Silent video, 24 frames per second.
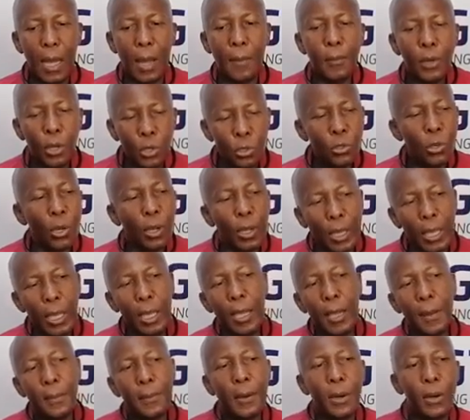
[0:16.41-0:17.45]
I'm not
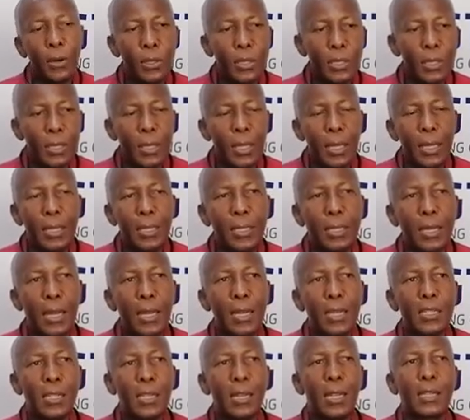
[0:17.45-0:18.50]
talking about the
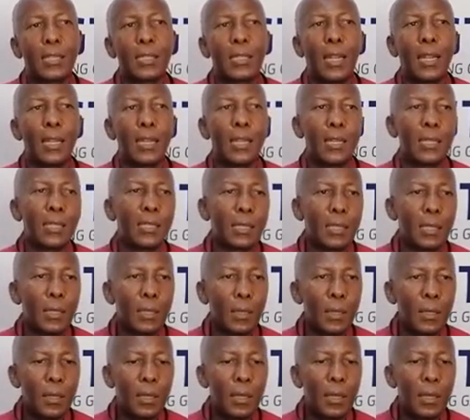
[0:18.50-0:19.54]
international standards.
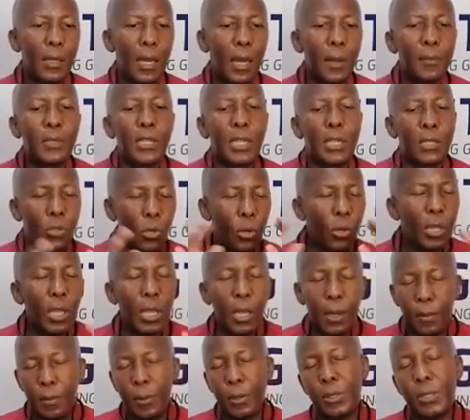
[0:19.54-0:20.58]
I'm just
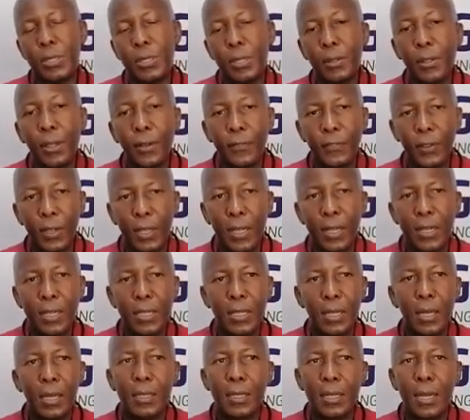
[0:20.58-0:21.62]
talking about South African
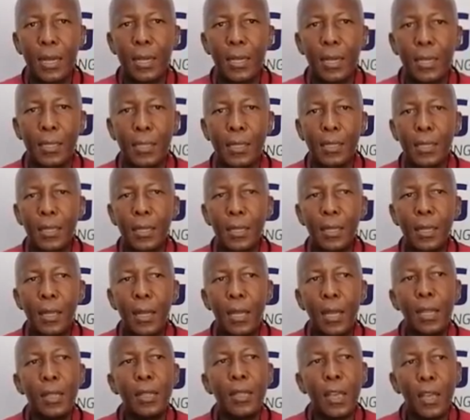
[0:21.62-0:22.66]
national standards.
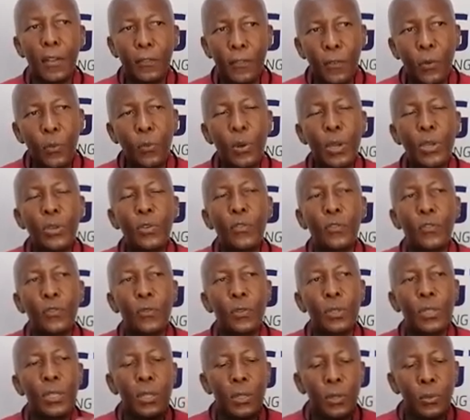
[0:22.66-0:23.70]
Therefore, when
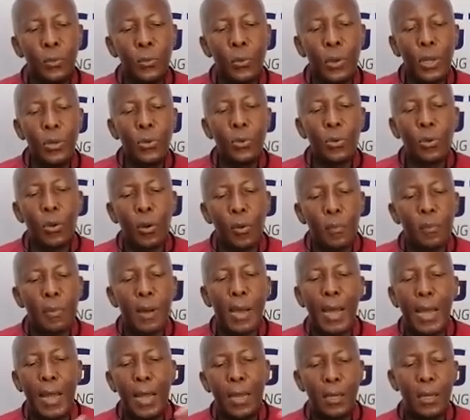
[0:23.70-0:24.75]
you
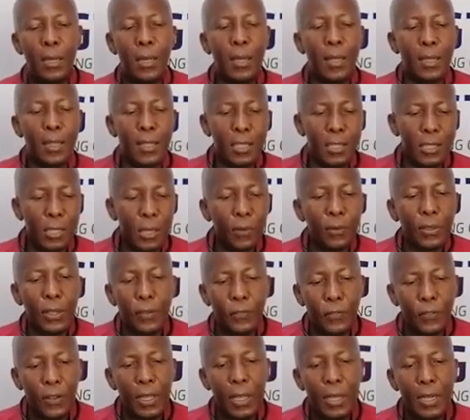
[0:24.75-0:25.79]
combine the South
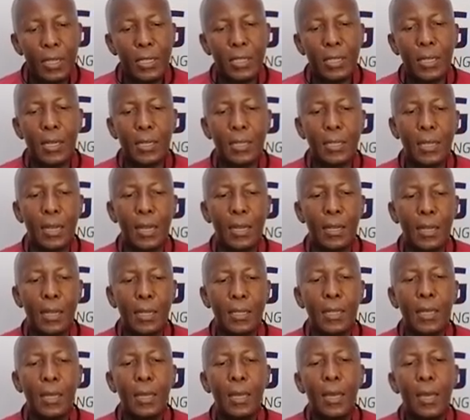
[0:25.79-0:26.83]
African national
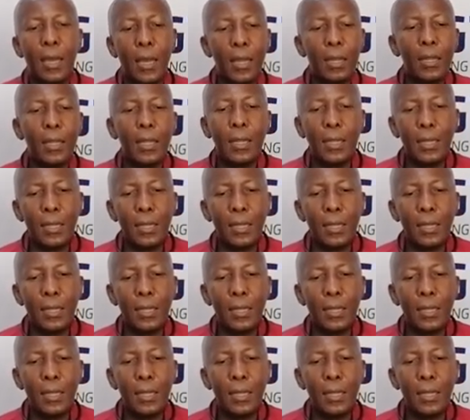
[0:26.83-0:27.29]
standards and